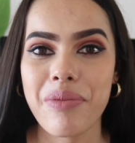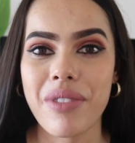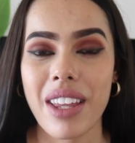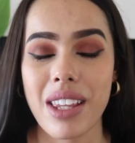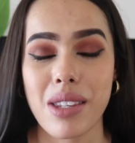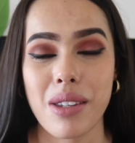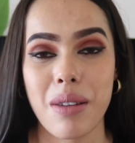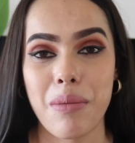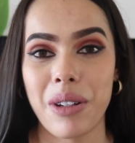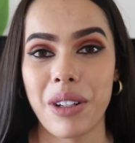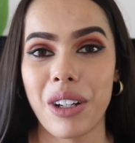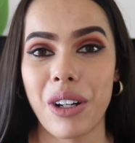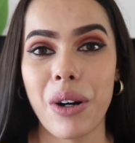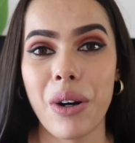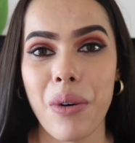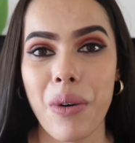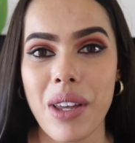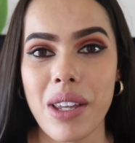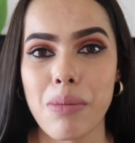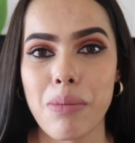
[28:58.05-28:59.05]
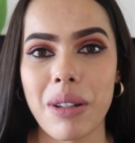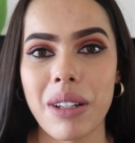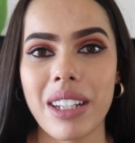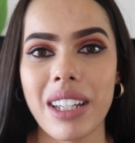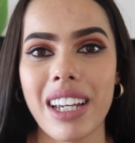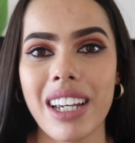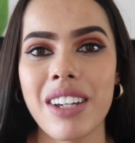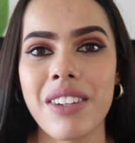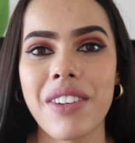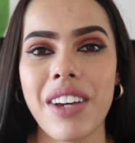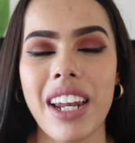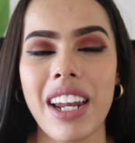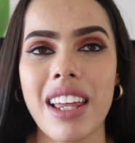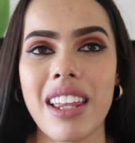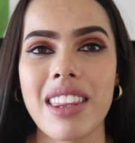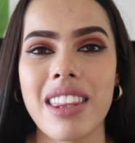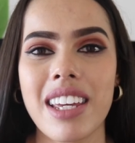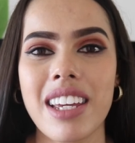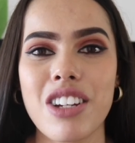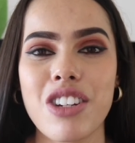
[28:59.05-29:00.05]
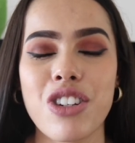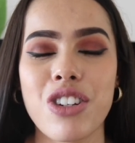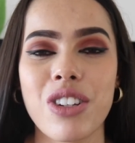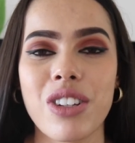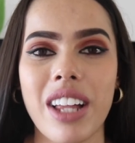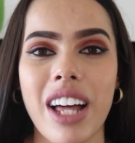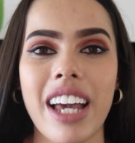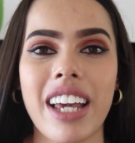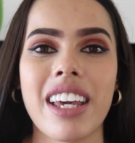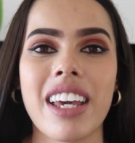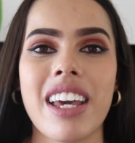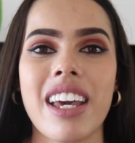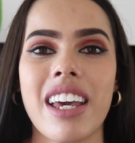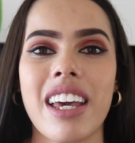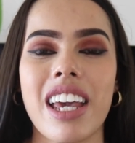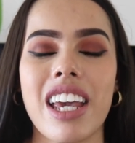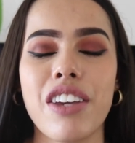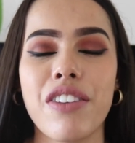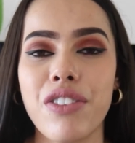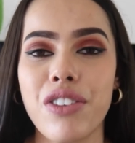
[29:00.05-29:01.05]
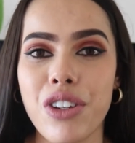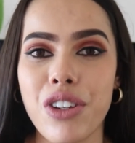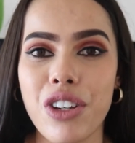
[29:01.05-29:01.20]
That's something I always believe. And I think too, like, if